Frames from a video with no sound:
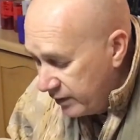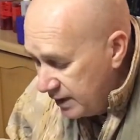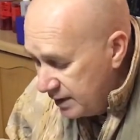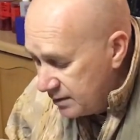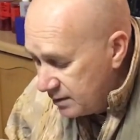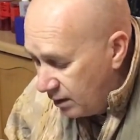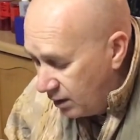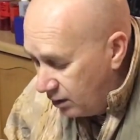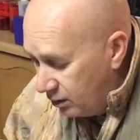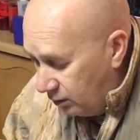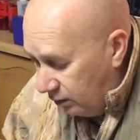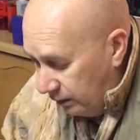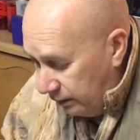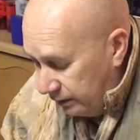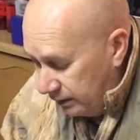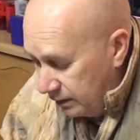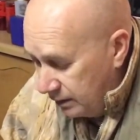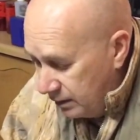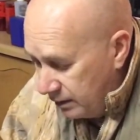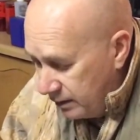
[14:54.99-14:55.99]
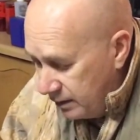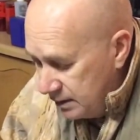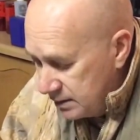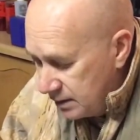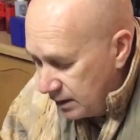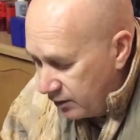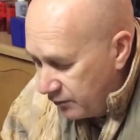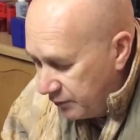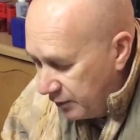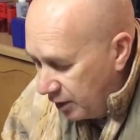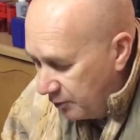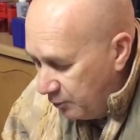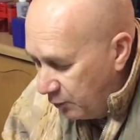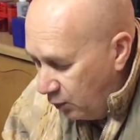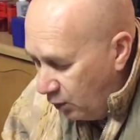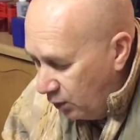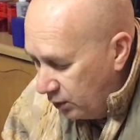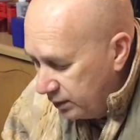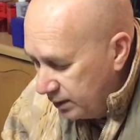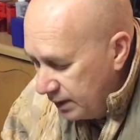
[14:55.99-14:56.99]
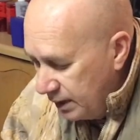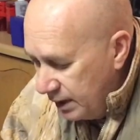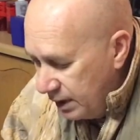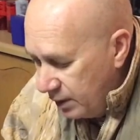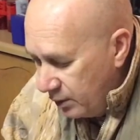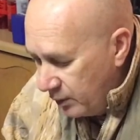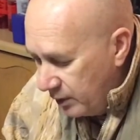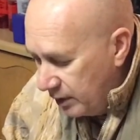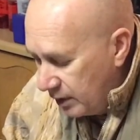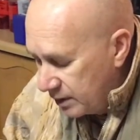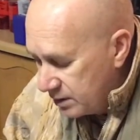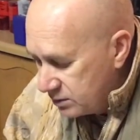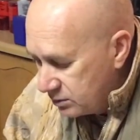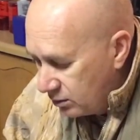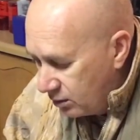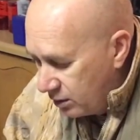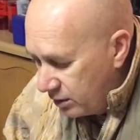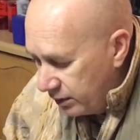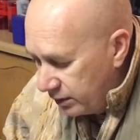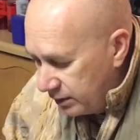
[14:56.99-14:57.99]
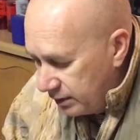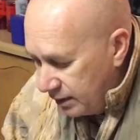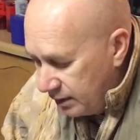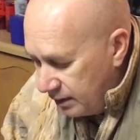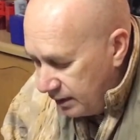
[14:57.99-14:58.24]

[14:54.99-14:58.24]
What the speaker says: These are old, these I bought when I started,